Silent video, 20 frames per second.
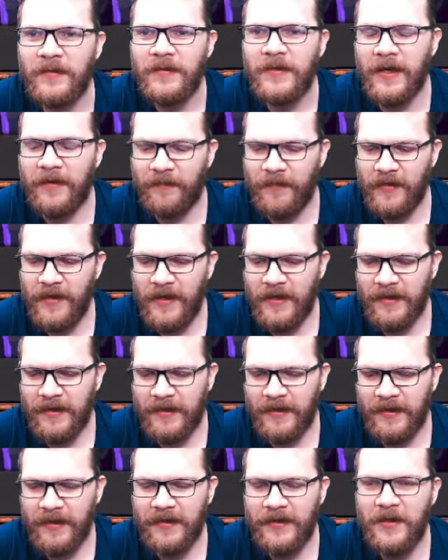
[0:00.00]
Yeah, we are
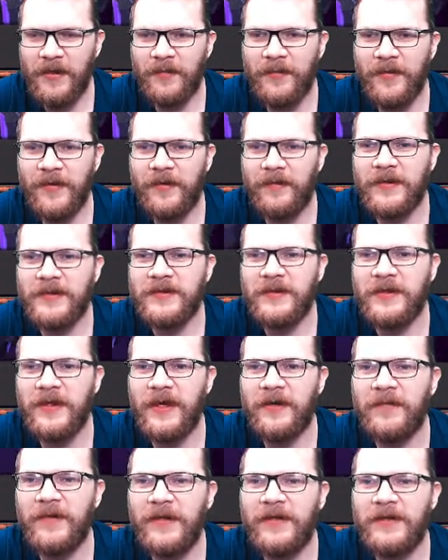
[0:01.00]
gonna get EOP rewards
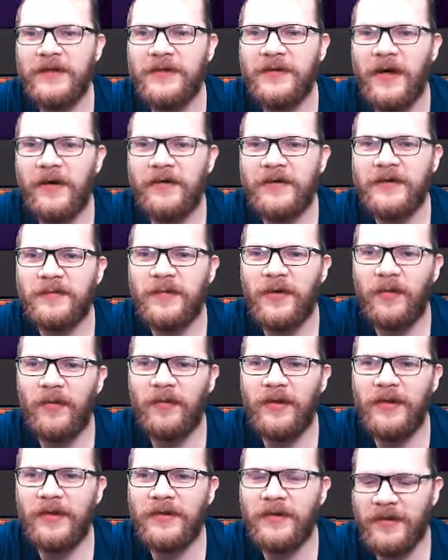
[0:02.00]
today within two hours,
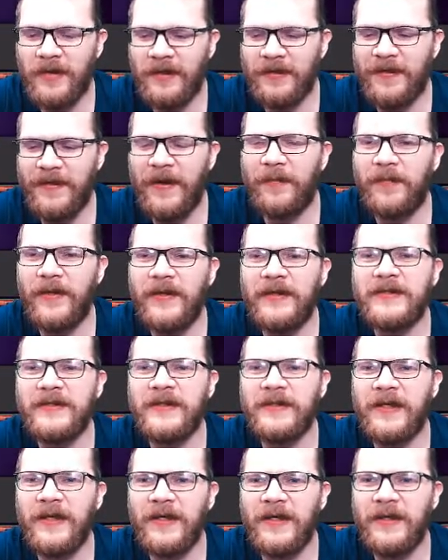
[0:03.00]
probably. I doubt it's
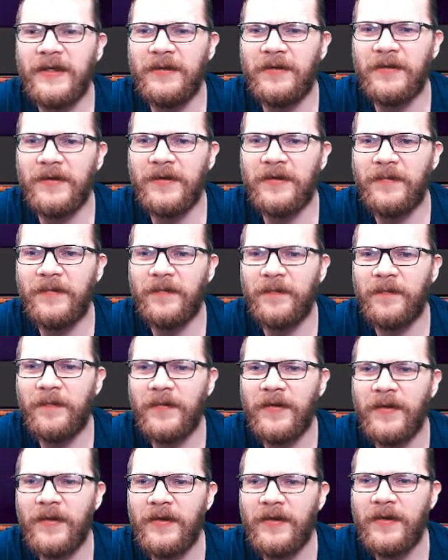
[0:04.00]
gonna take any longer.
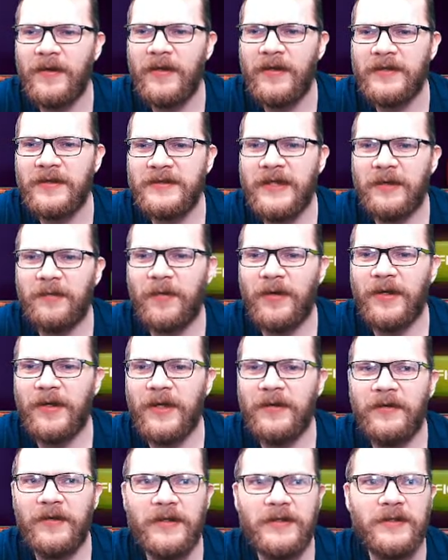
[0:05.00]
that
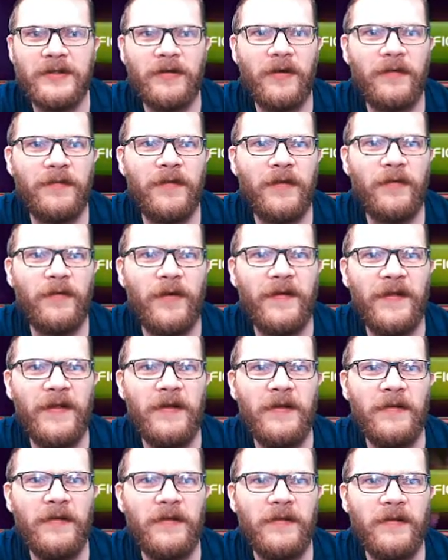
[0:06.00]
1k unit offer
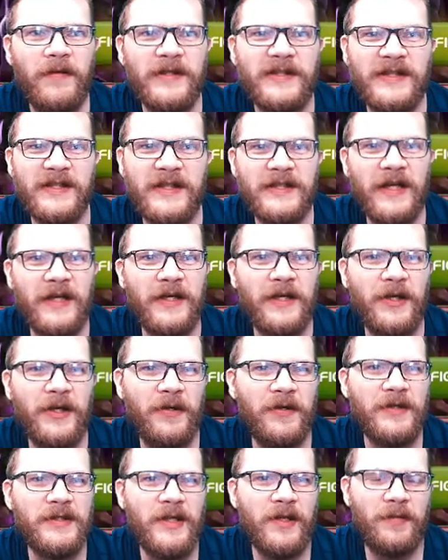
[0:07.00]
worthy? 6-star
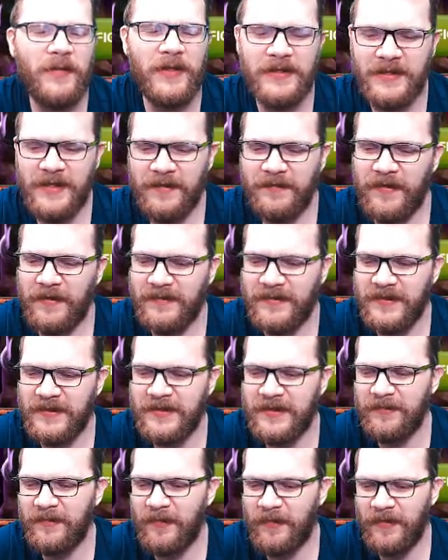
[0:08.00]
hero crystal plus tier 5
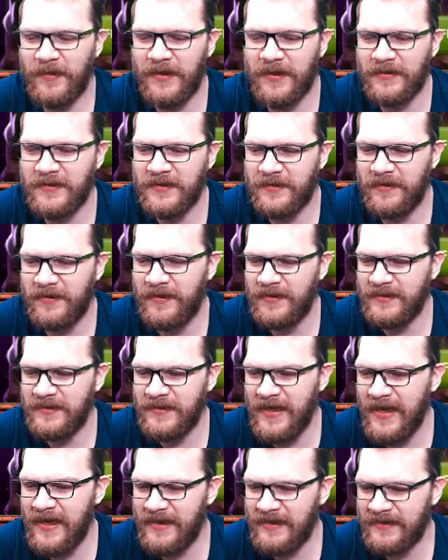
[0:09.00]
CC for 1000 units?
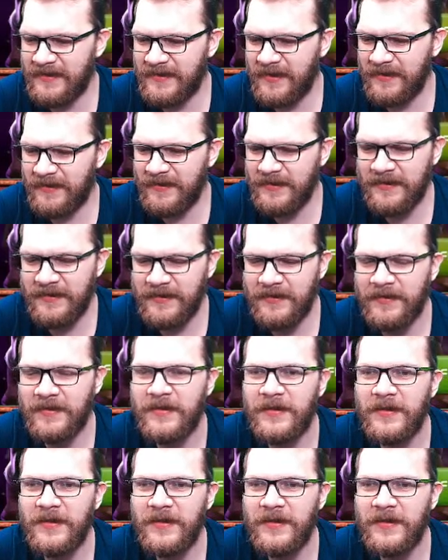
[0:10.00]
Yeah, I'd say it is.